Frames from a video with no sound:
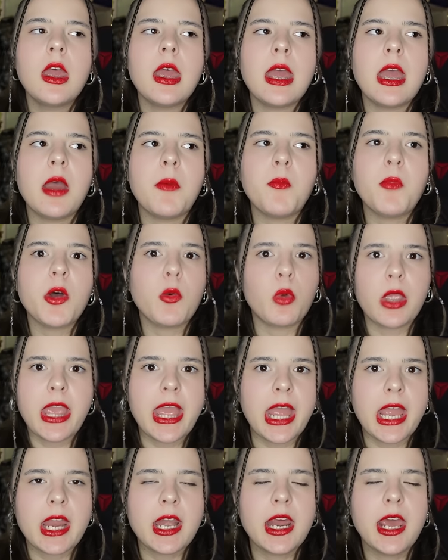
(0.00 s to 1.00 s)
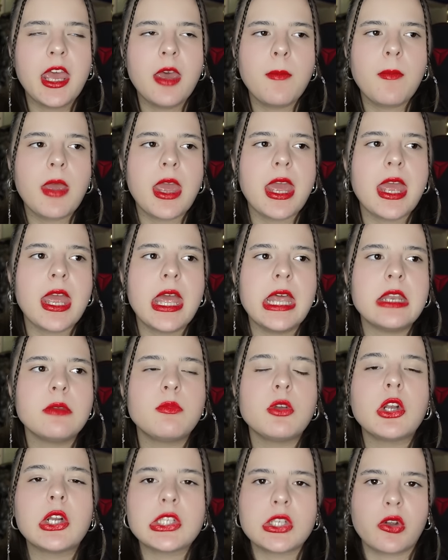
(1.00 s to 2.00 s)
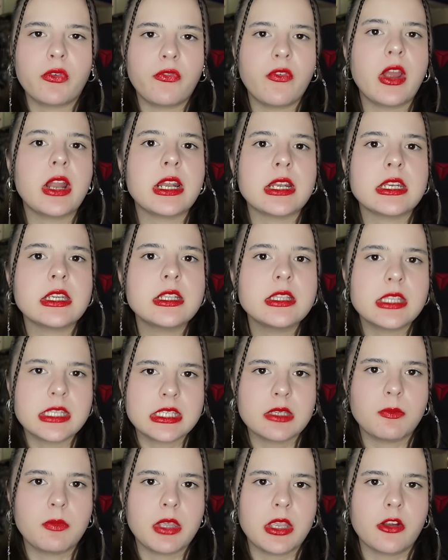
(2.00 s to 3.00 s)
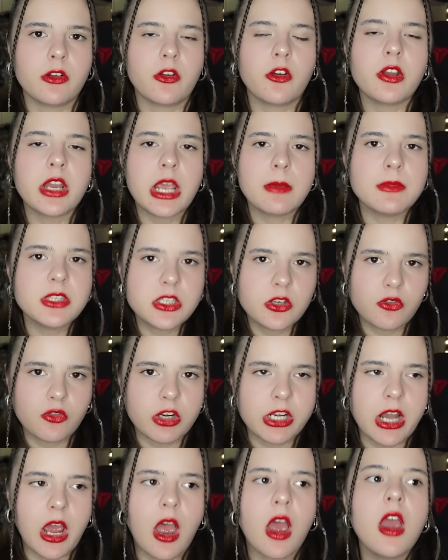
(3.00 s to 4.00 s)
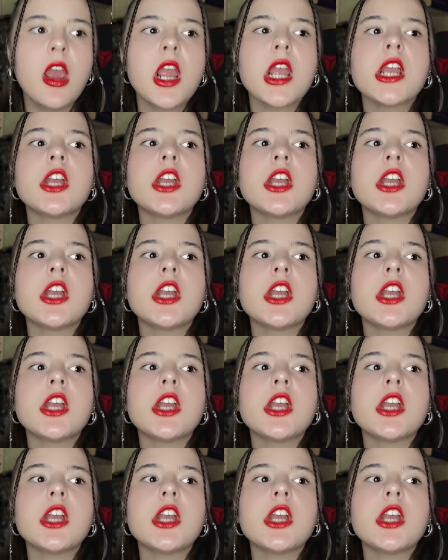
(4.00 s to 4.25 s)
but we hate him, and because her friend disappeared. Her name is Serena.